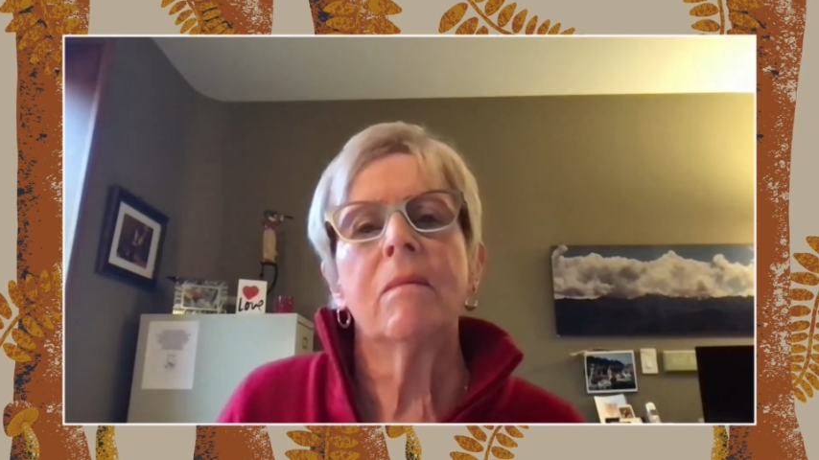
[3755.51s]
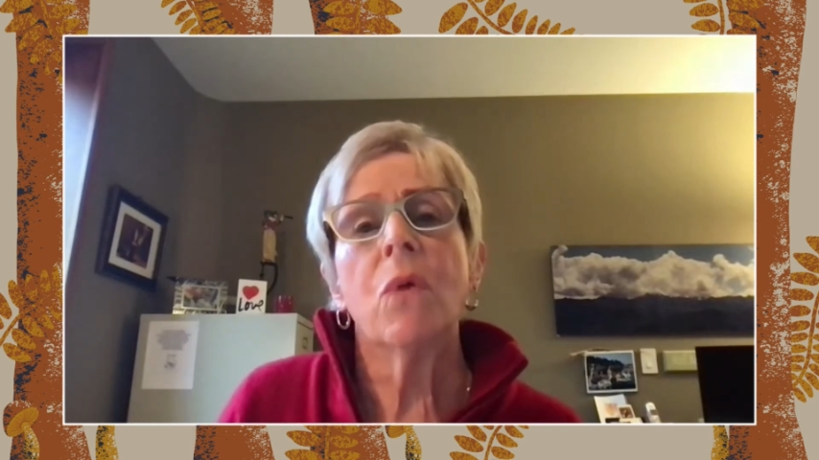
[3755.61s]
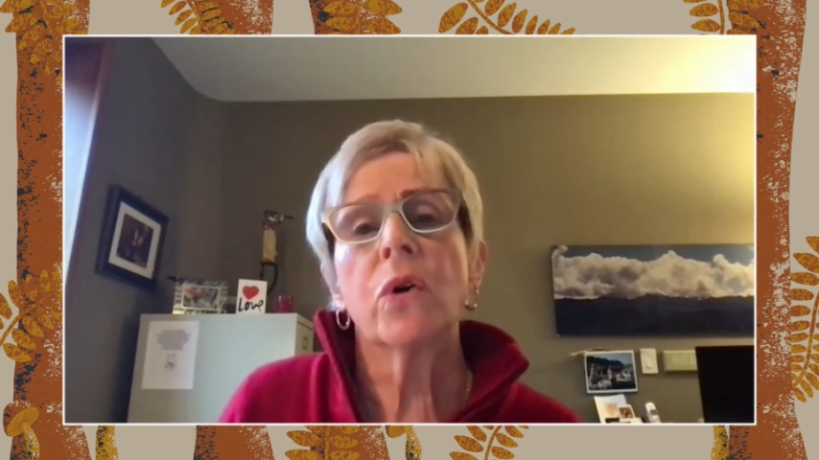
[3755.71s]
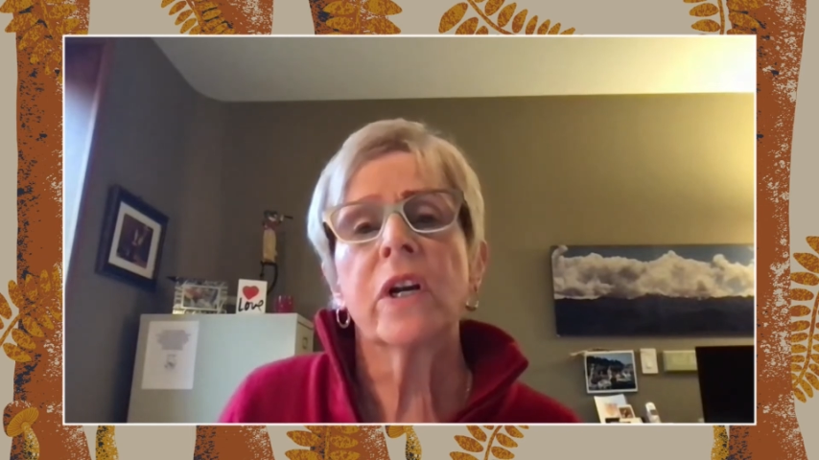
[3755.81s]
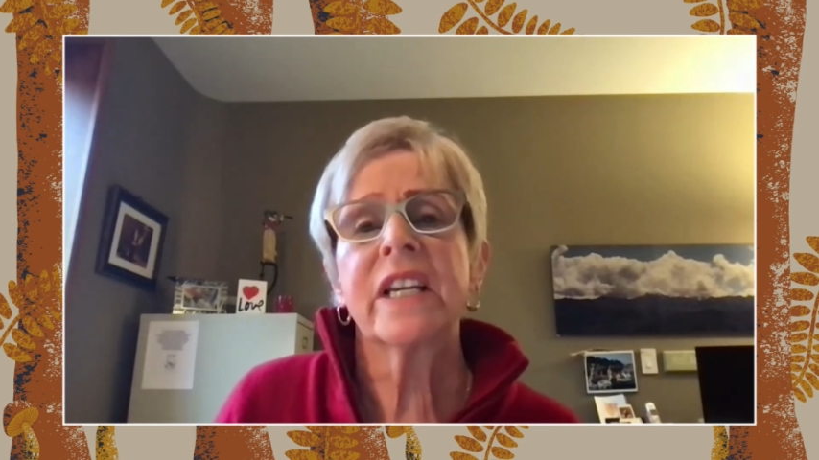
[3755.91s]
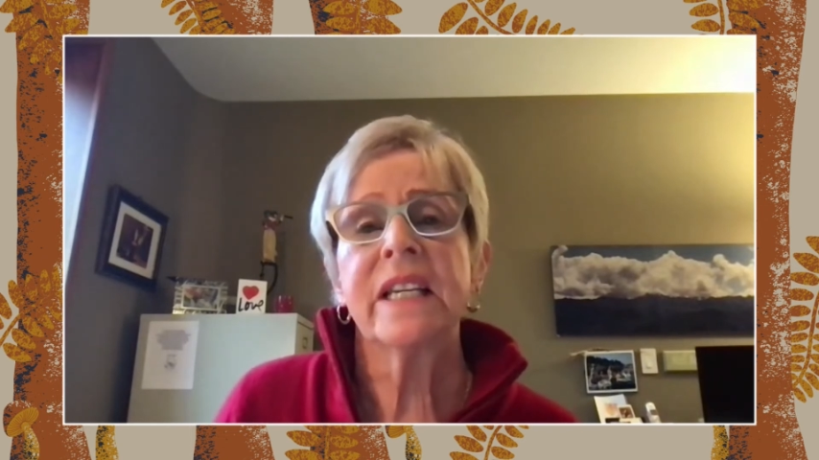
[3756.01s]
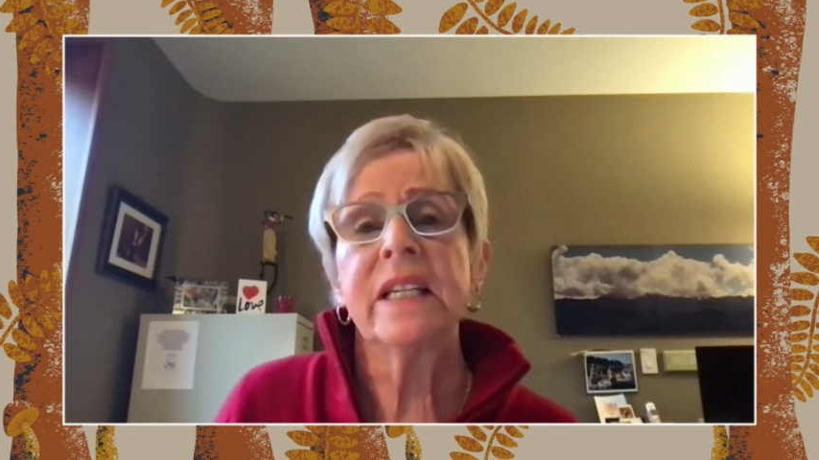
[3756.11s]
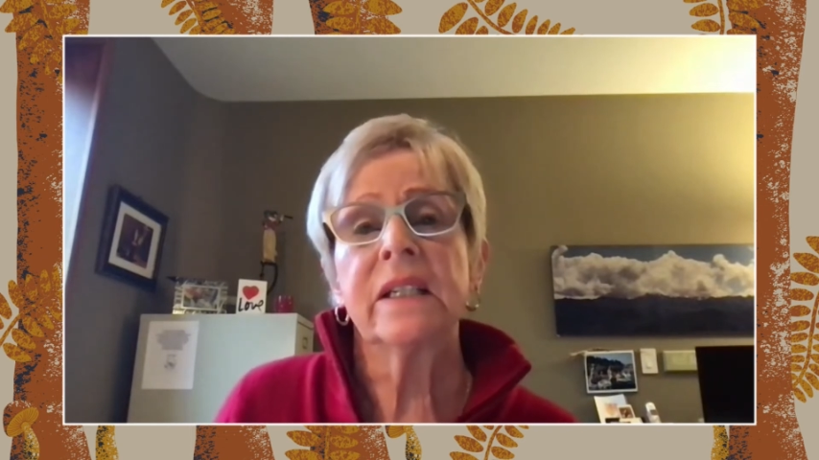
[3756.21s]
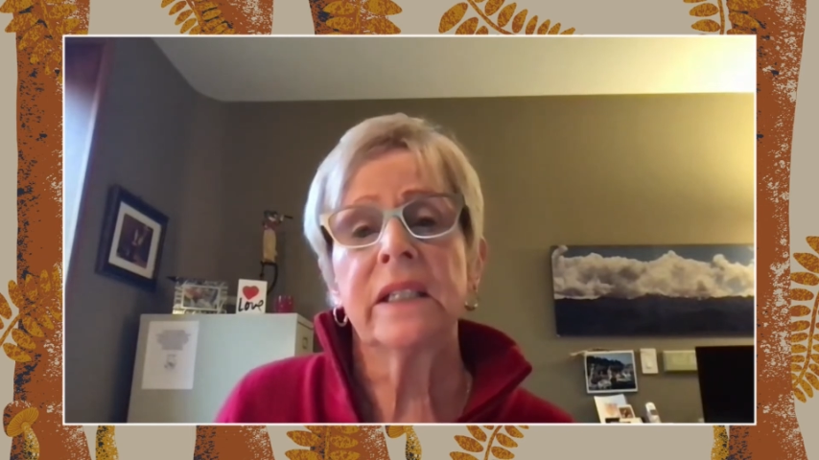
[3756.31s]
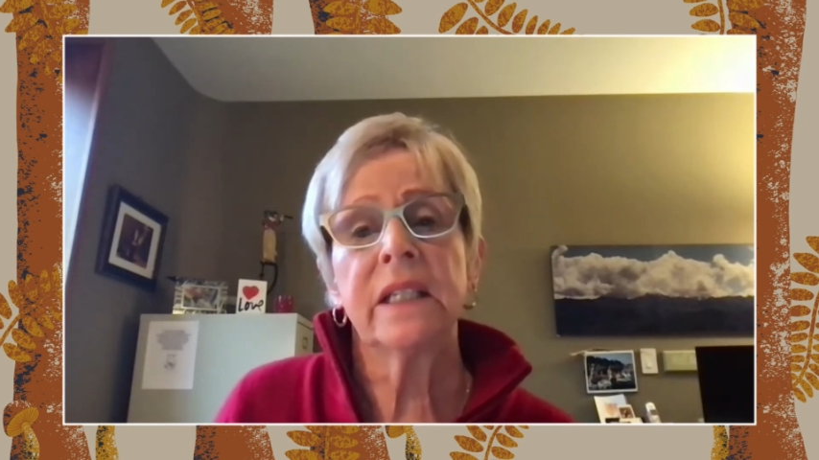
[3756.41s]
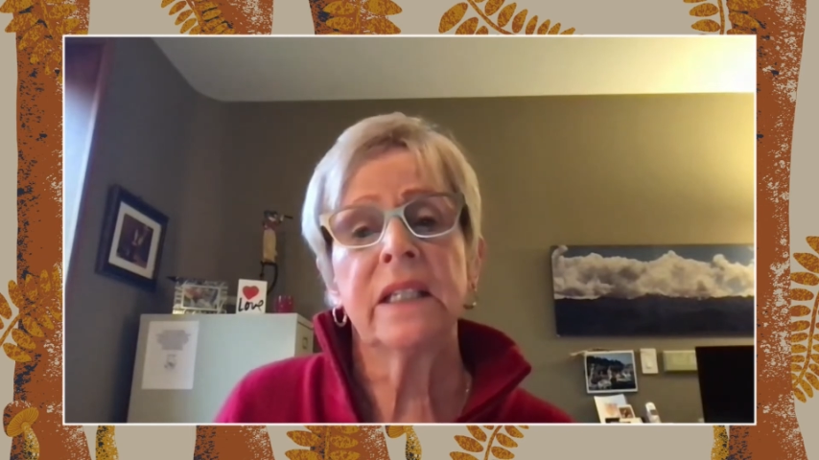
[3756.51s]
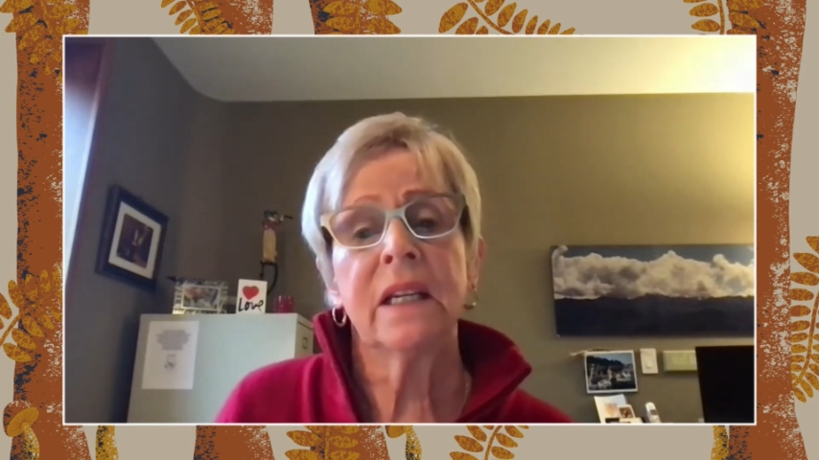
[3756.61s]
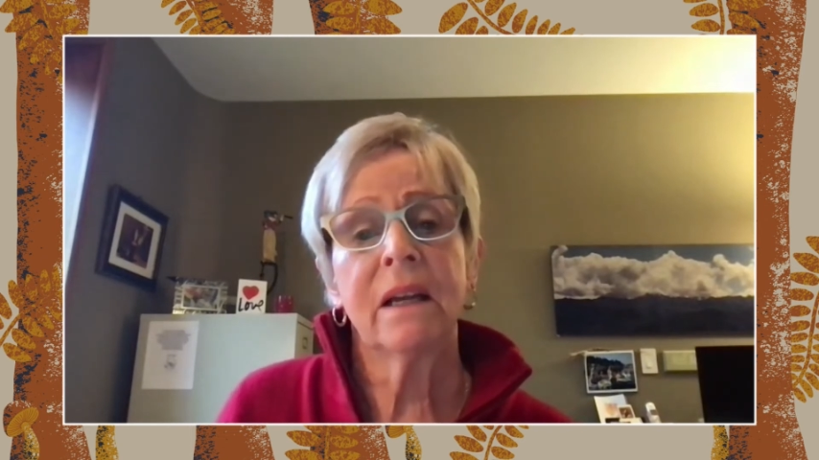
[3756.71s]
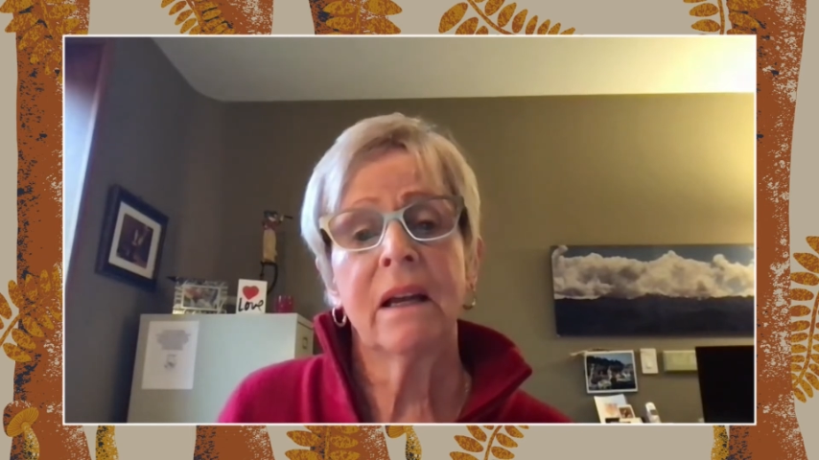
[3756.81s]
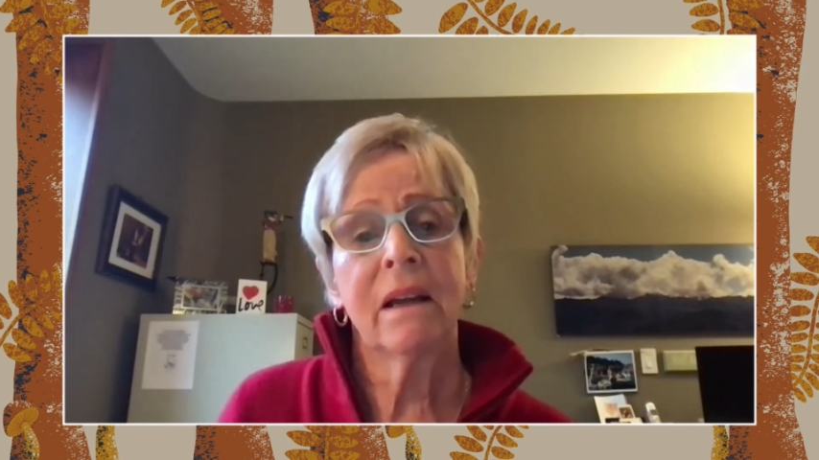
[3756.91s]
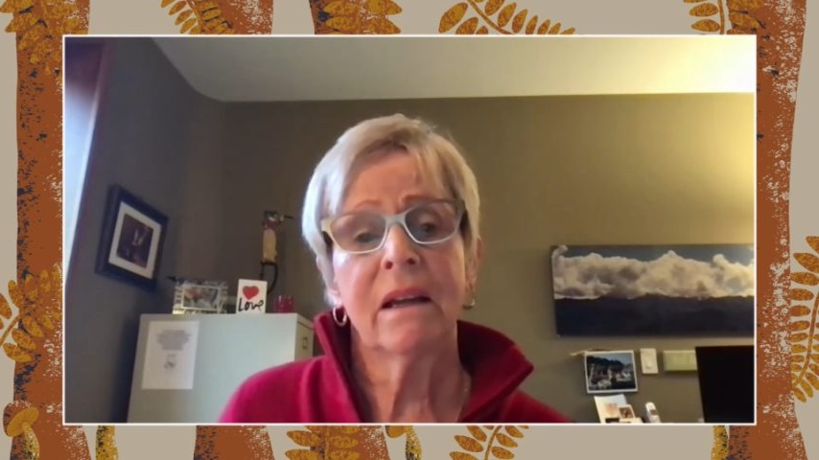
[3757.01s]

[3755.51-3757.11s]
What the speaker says: more keenly